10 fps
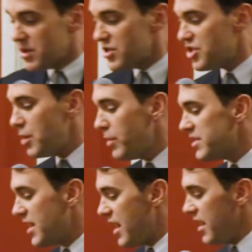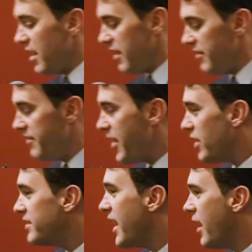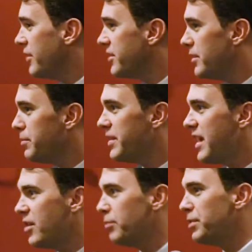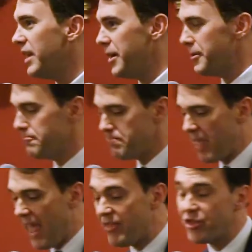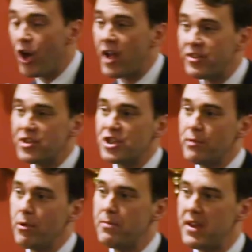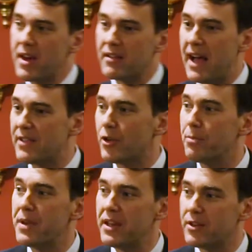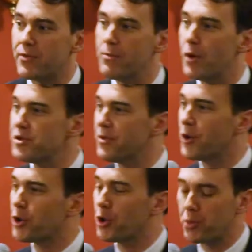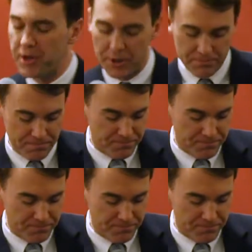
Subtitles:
She was a very talented piano player and thought that she would be a classical pianist for most of her career.